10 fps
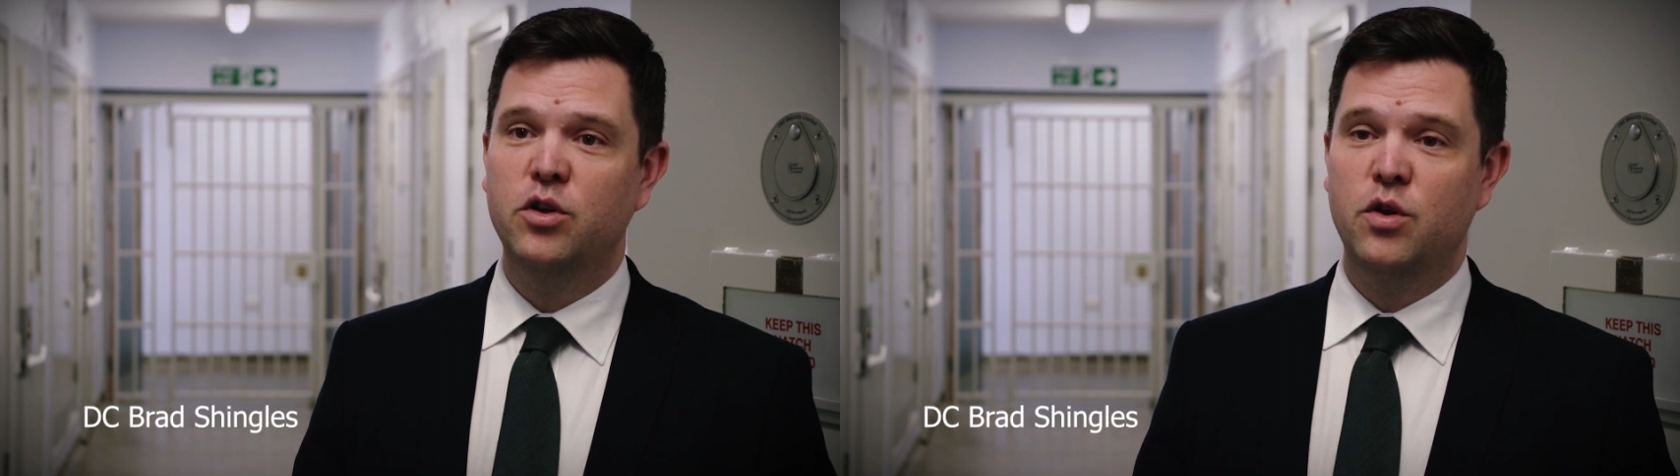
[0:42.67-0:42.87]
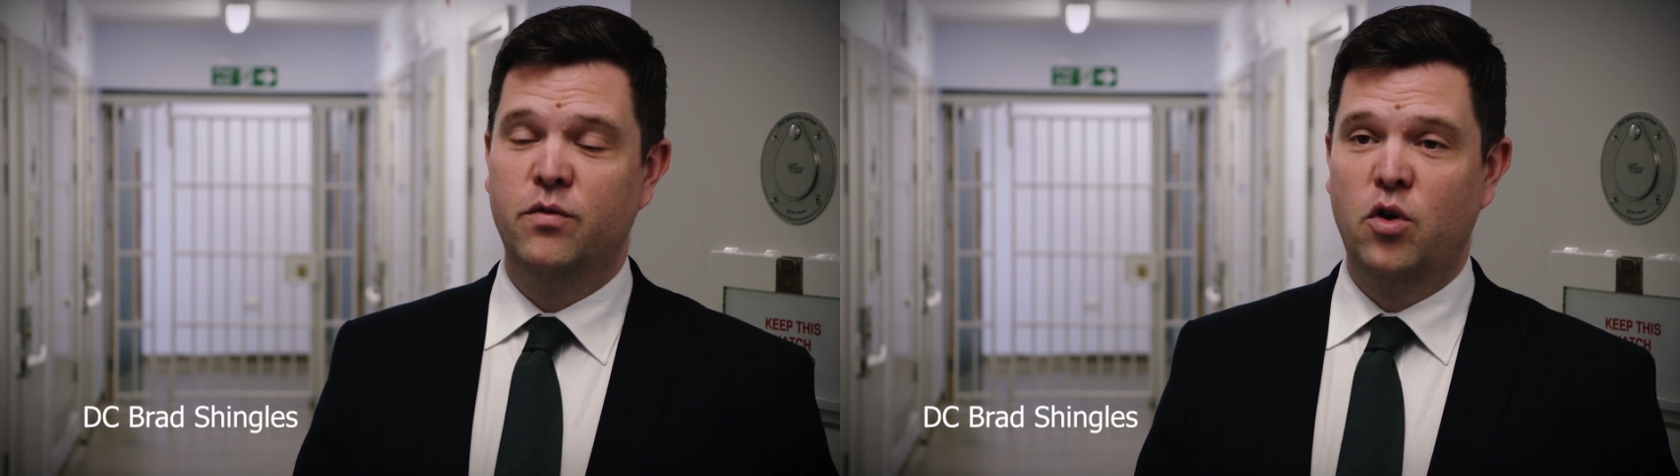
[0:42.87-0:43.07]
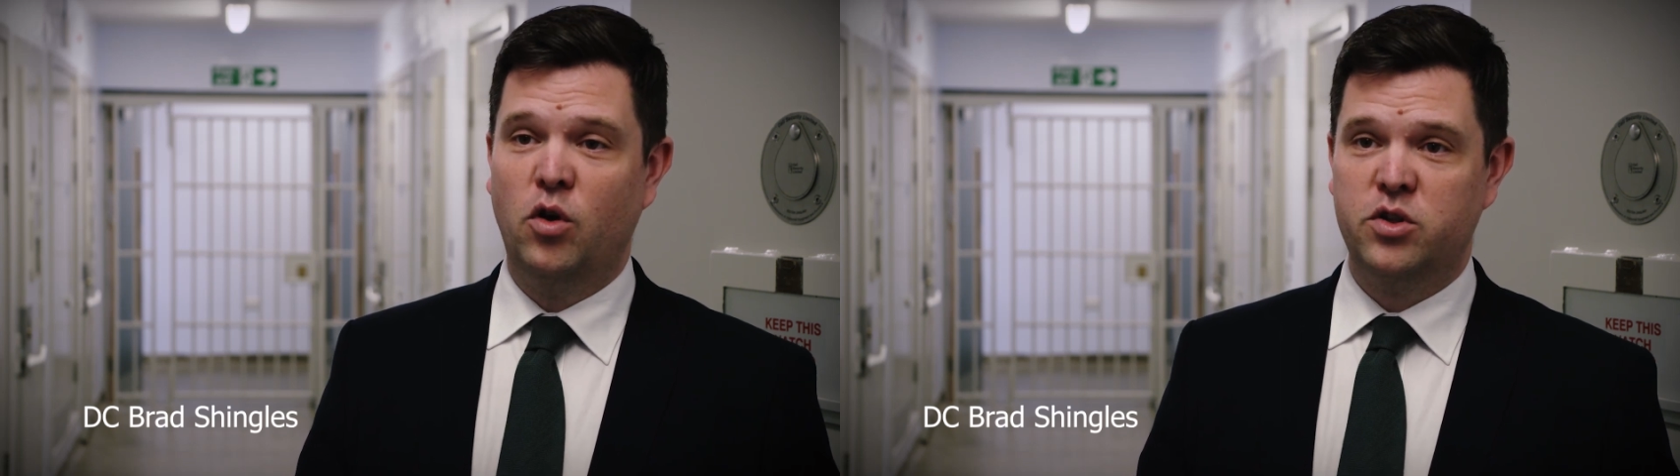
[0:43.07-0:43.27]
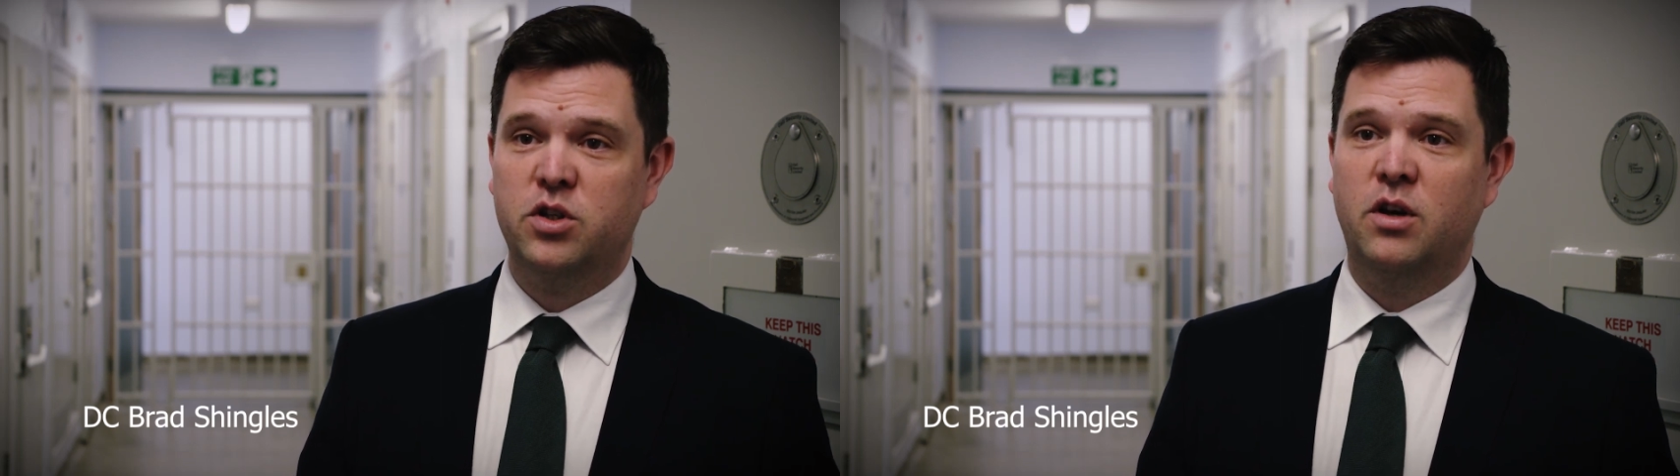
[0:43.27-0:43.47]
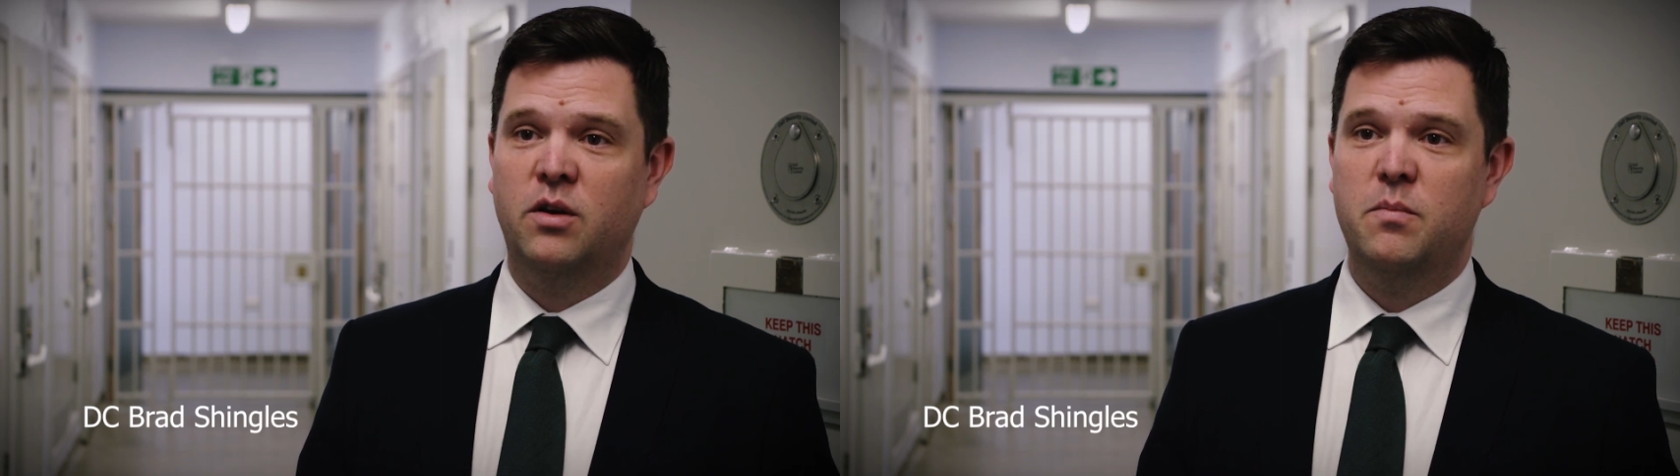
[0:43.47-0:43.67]
you've got
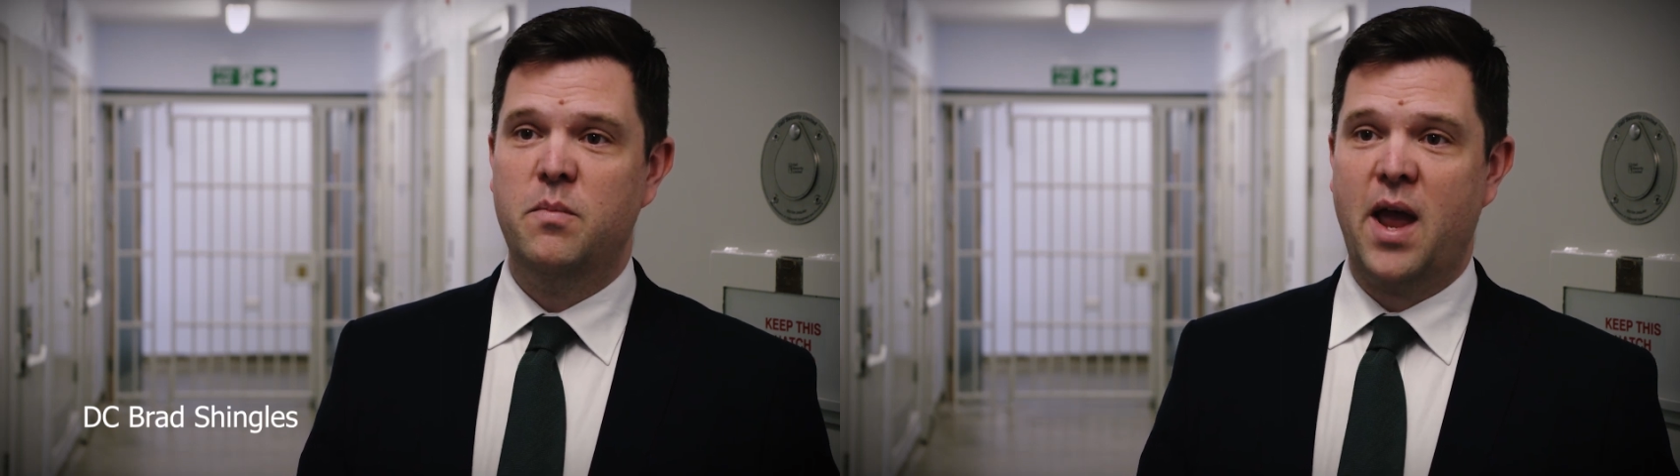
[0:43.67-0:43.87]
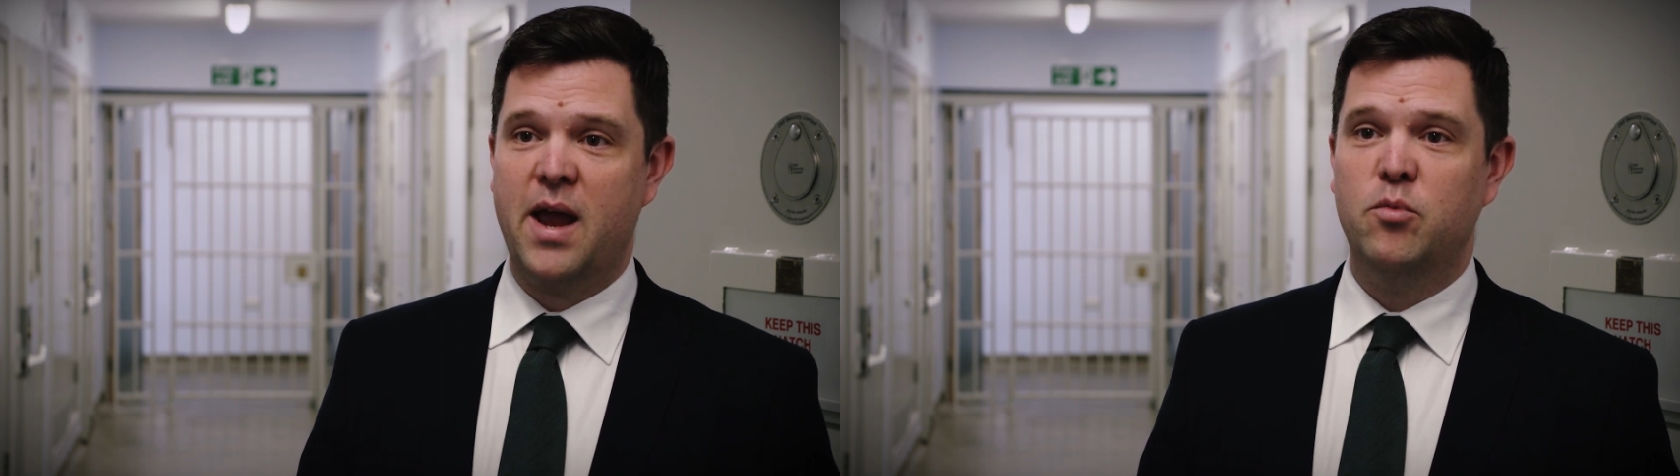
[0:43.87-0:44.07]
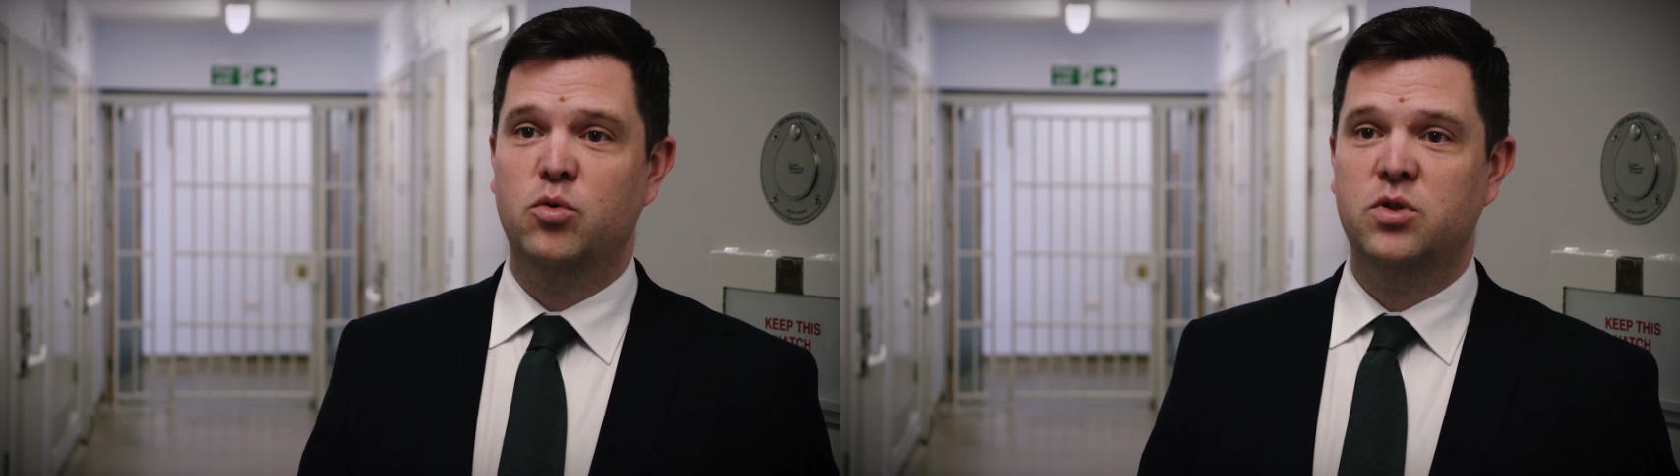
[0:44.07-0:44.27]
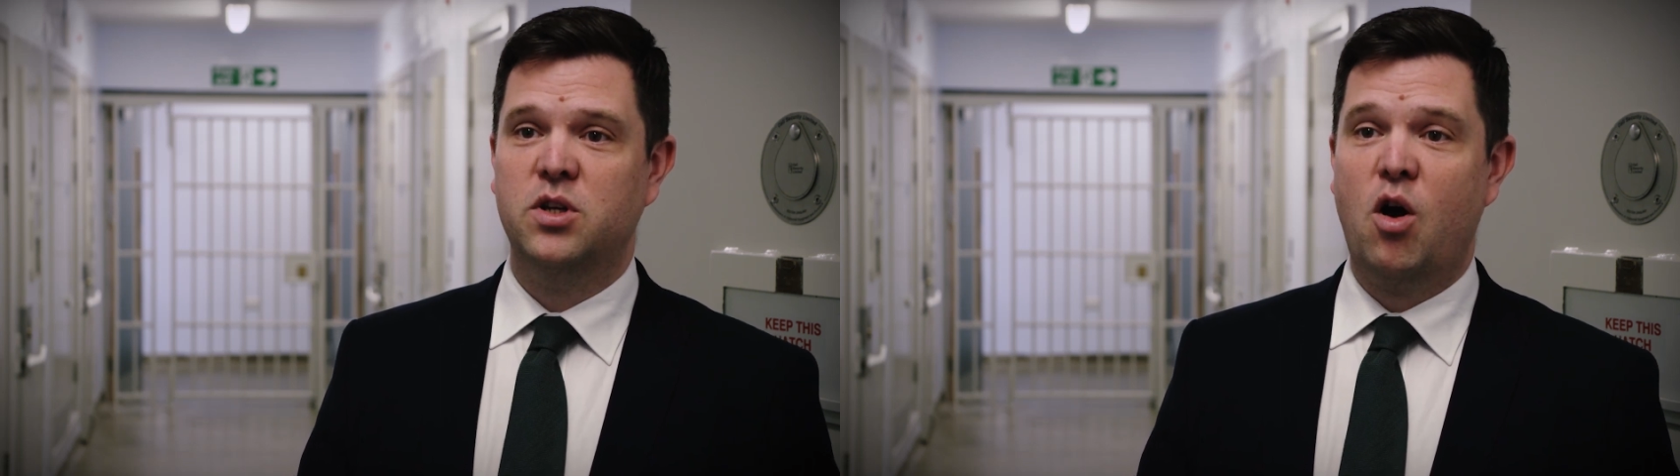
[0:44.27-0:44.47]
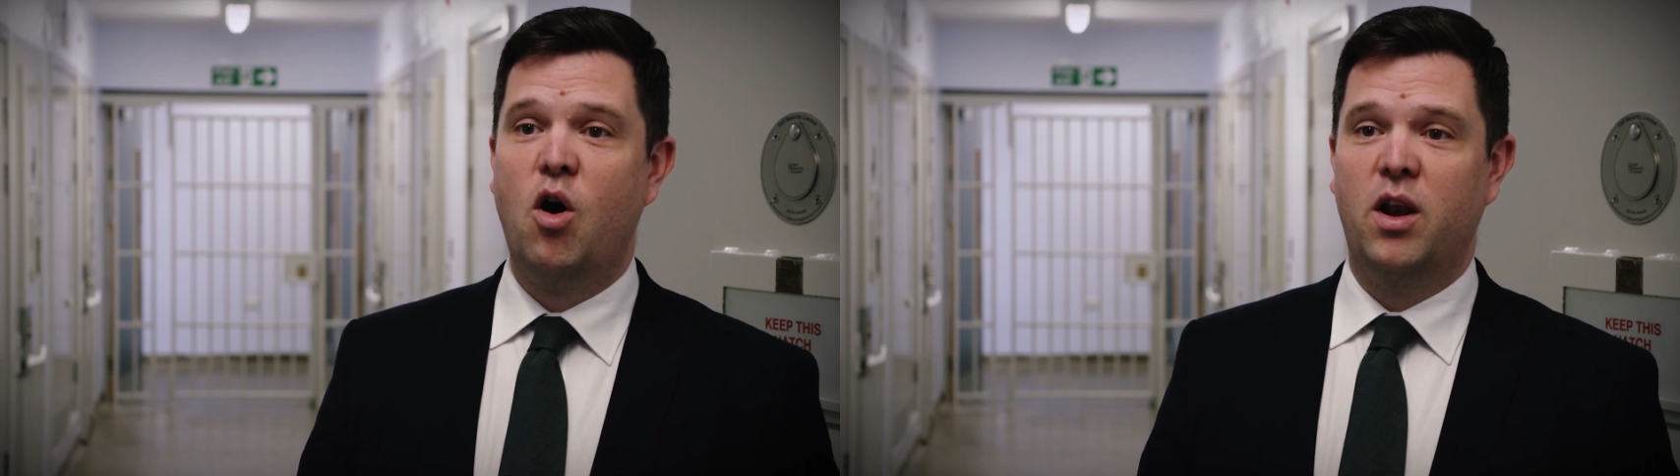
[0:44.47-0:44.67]
to be able
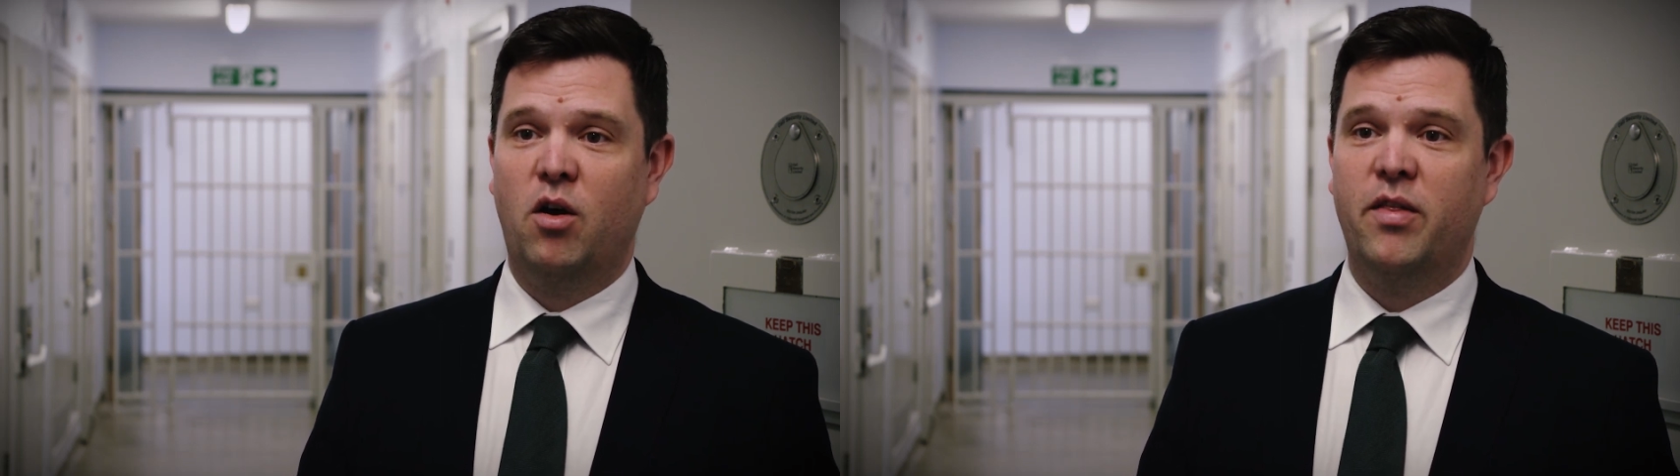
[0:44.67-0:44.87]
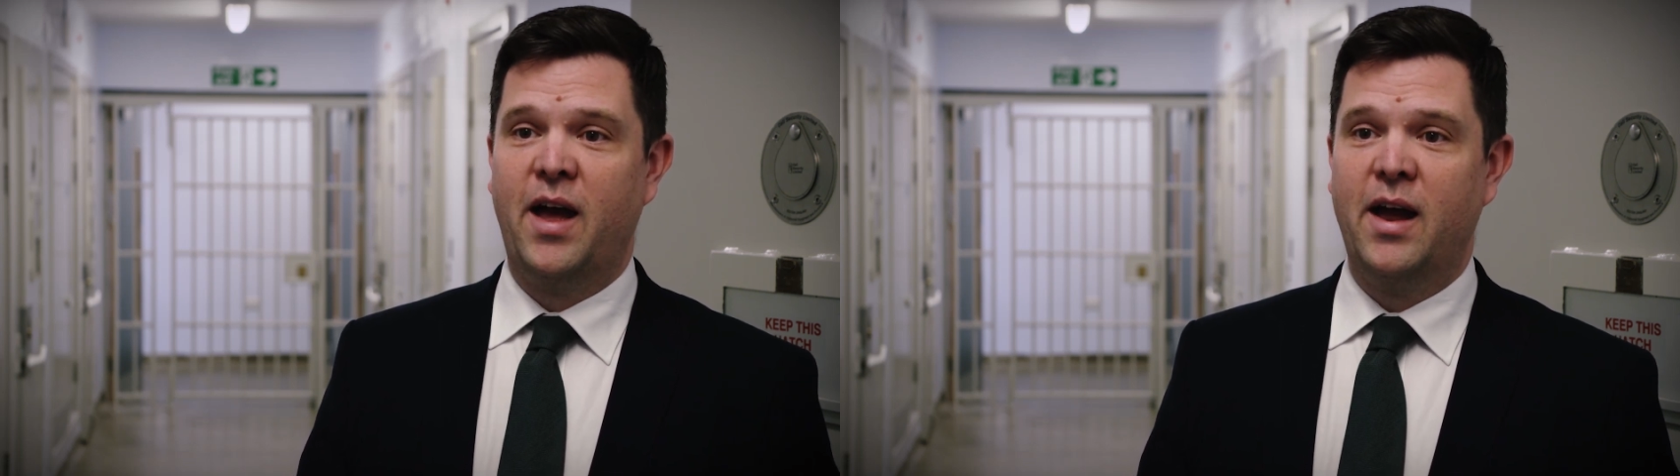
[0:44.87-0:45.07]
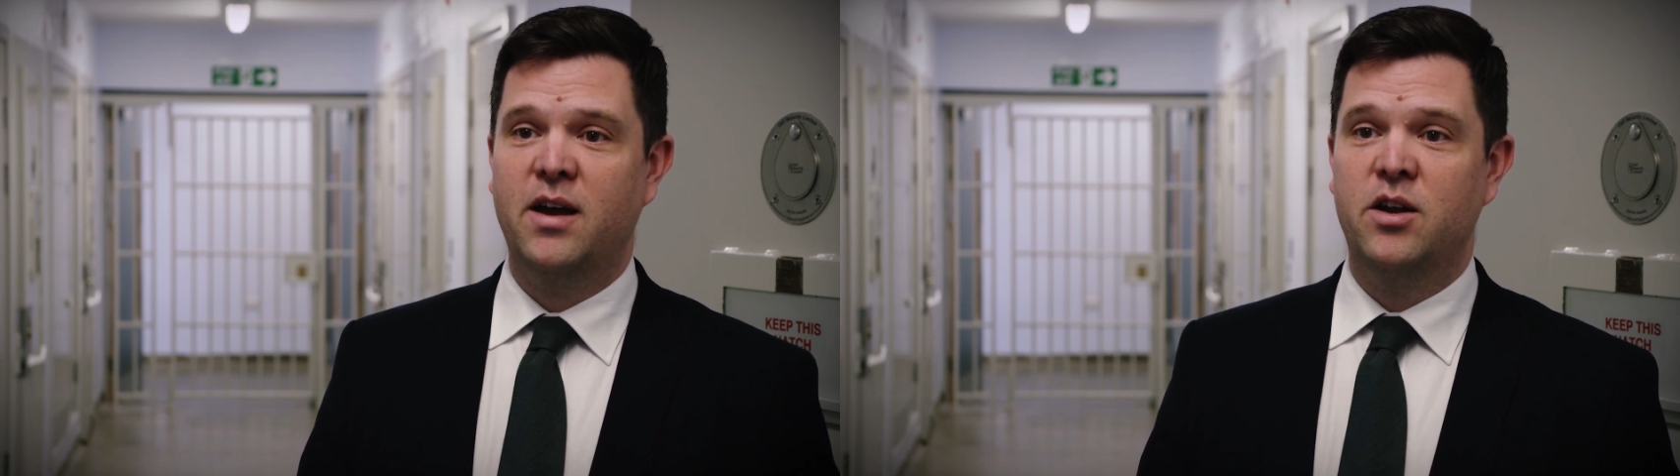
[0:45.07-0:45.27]
to highlight that